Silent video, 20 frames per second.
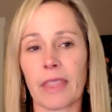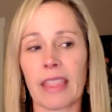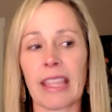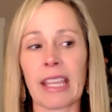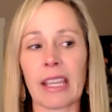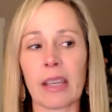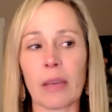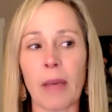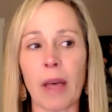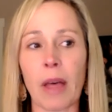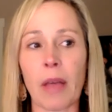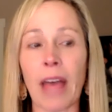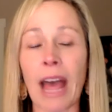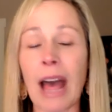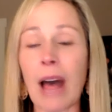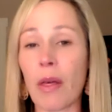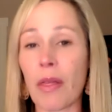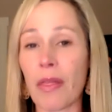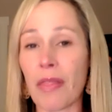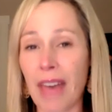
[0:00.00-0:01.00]
Think about
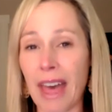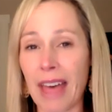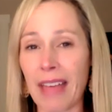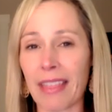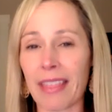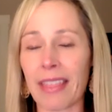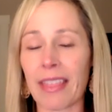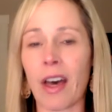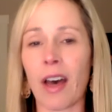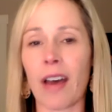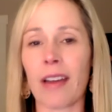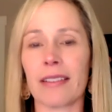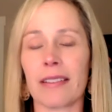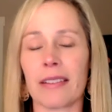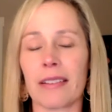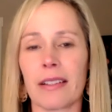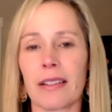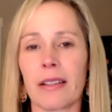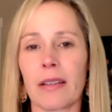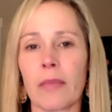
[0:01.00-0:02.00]
how that thought
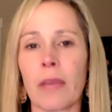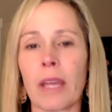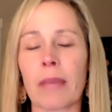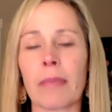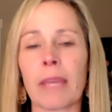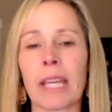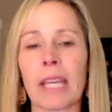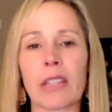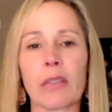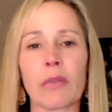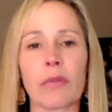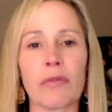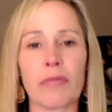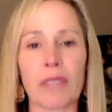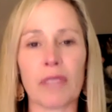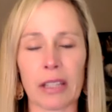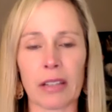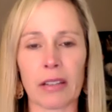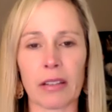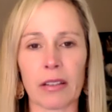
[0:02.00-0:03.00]
might make you
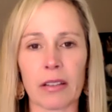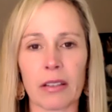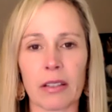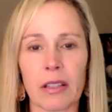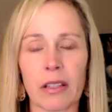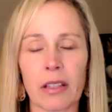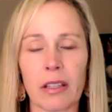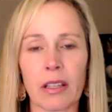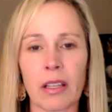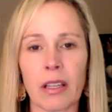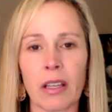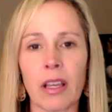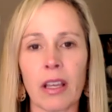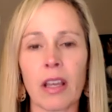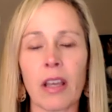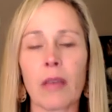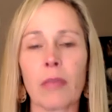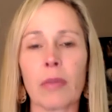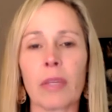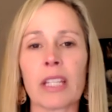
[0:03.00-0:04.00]
feel.
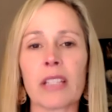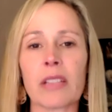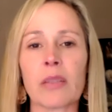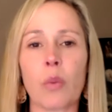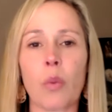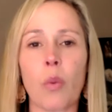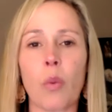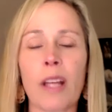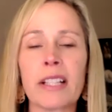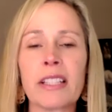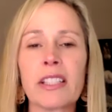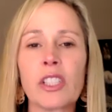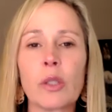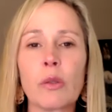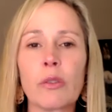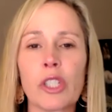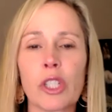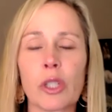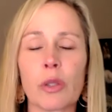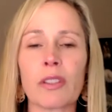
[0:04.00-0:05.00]
Because once
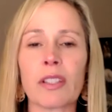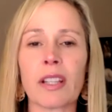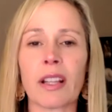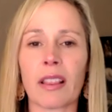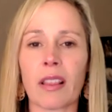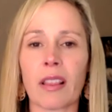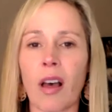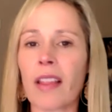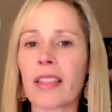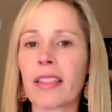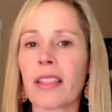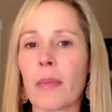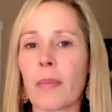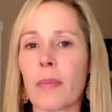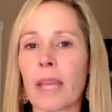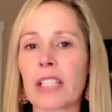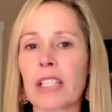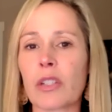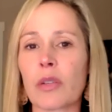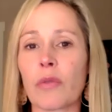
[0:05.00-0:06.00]
you choose a thought that
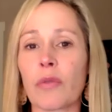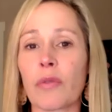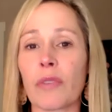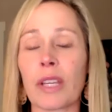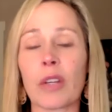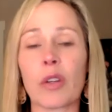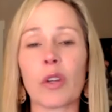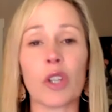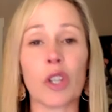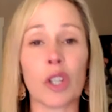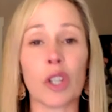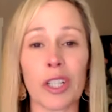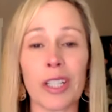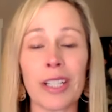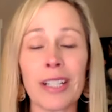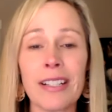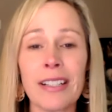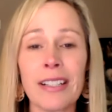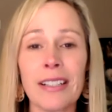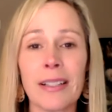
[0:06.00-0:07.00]
makes you feel
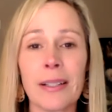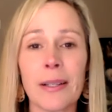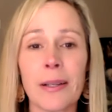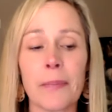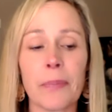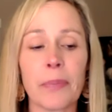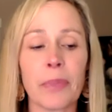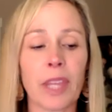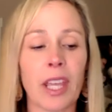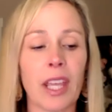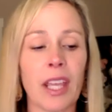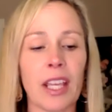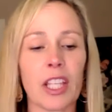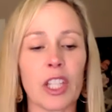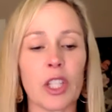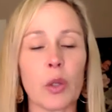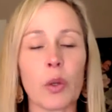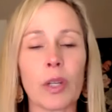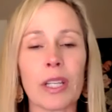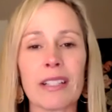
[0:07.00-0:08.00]
good,
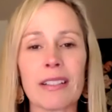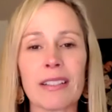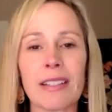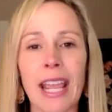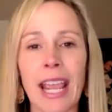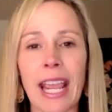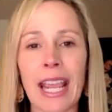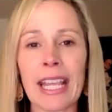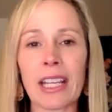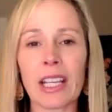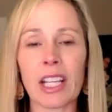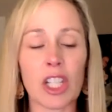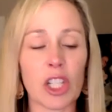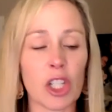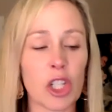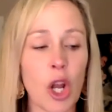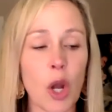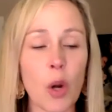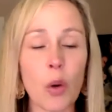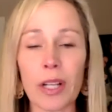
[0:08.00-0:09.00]
you can take
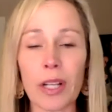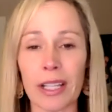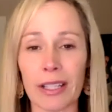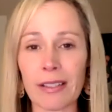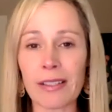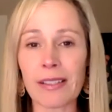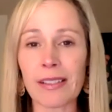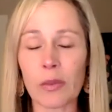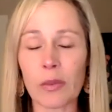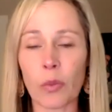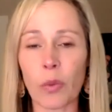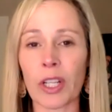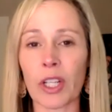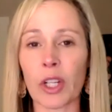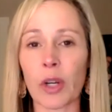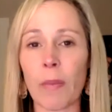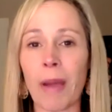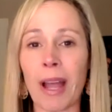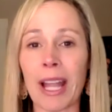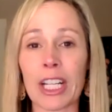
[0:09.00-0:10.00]
notice when
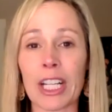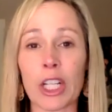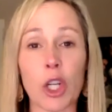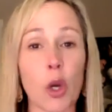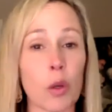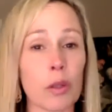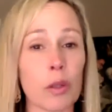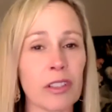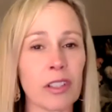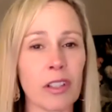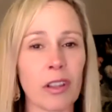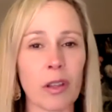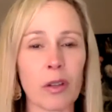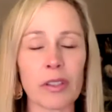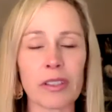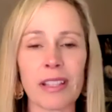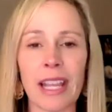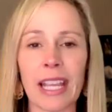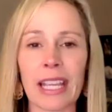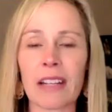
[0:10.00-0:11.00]
your mind goes to
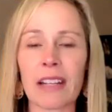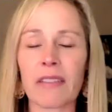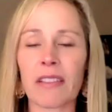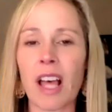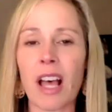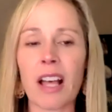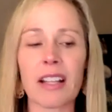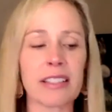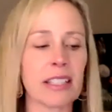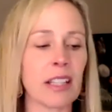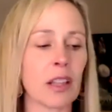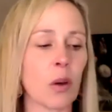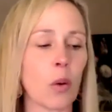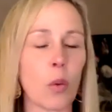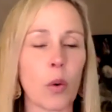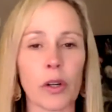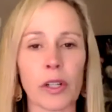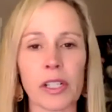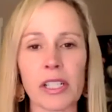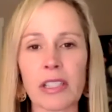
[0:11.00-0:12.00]
those negative thoughts and the
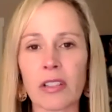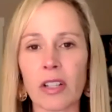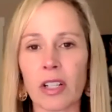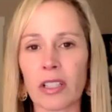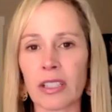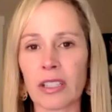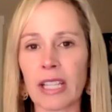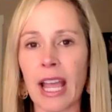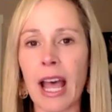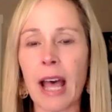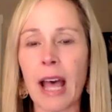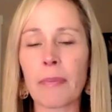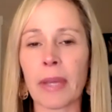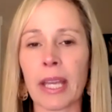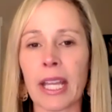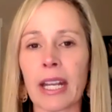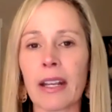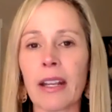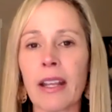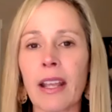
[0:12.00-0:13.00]
worry starts to
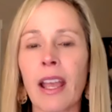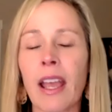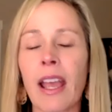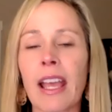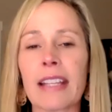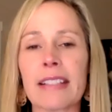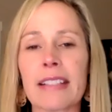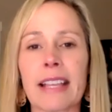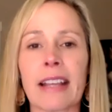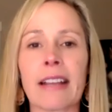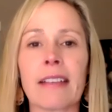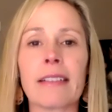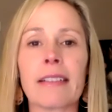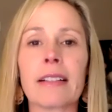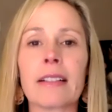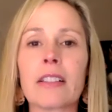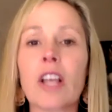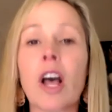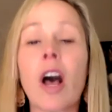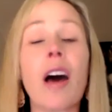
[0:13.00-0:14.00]
happen. It's like a
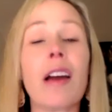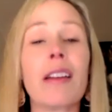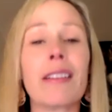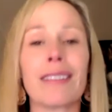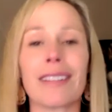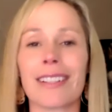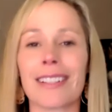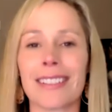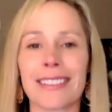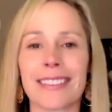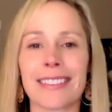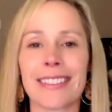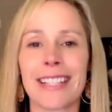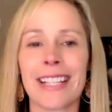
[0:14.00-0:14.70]
little toddler.